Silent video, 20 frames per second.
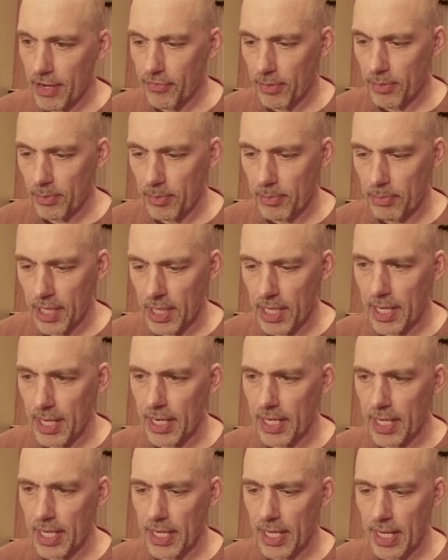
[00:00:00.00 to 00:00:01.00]
from the
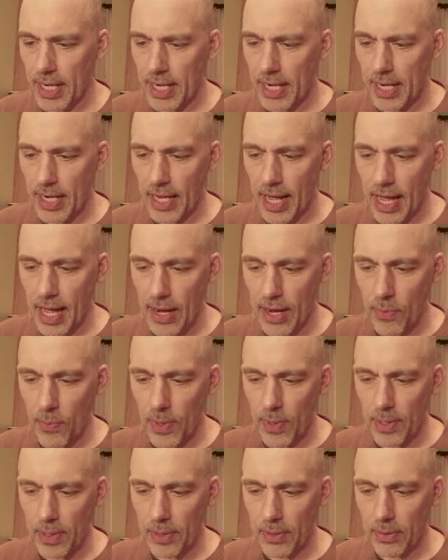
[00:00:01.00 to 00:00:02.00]
beginning, and I
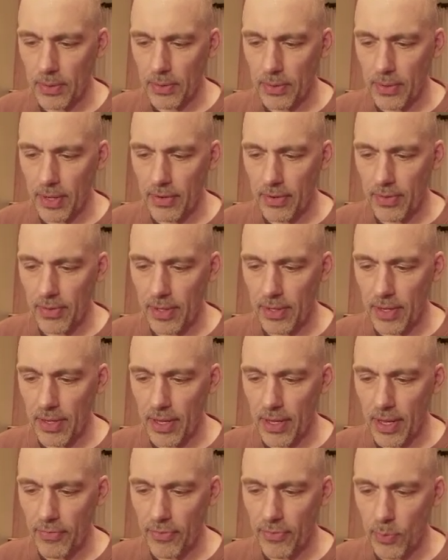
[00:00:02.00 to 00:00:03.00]
will.
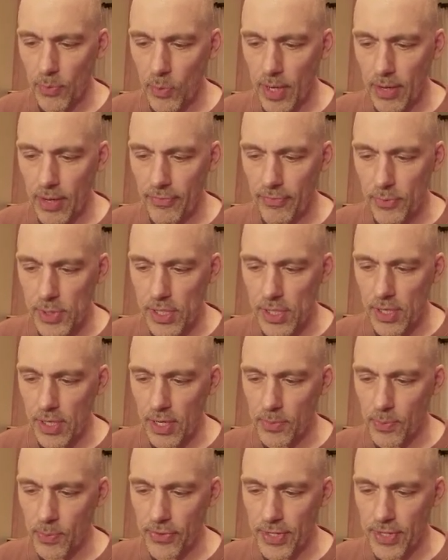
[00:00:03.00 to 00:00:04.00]
If we
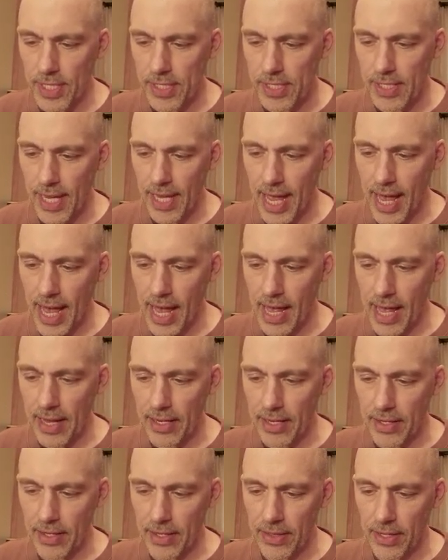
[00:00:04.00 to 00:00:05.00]
start with this
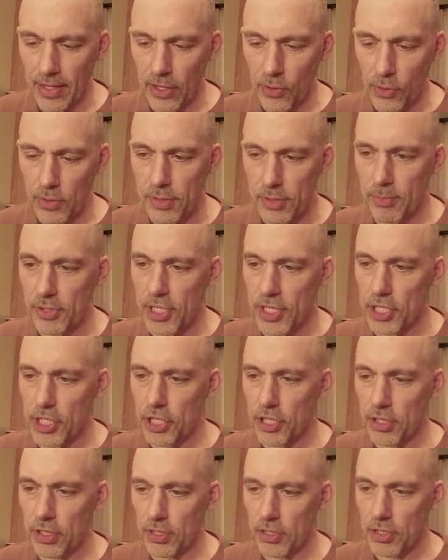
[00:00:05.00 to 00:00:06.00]
at the lowest
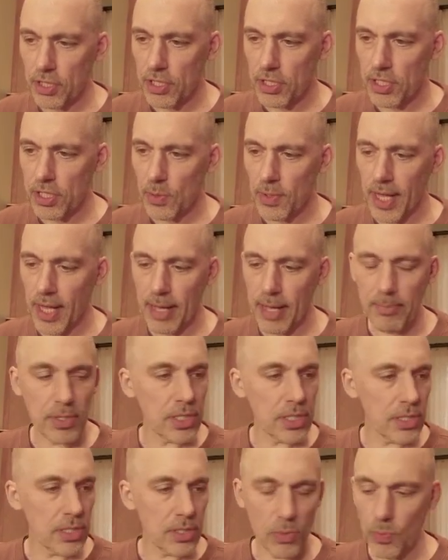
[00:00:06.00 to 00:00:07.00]
position, you can see what
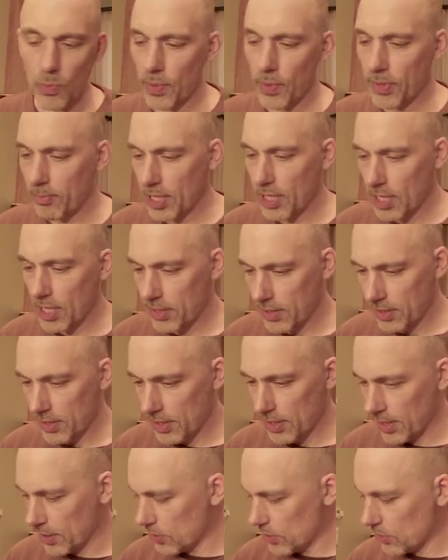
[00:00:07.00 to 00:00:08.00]
happens with the meter.
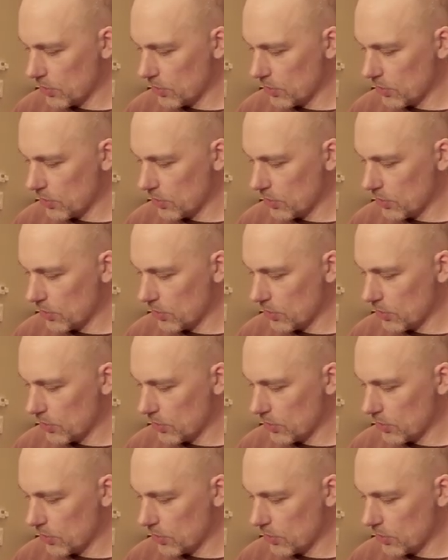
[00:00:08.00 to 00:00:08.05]
Let's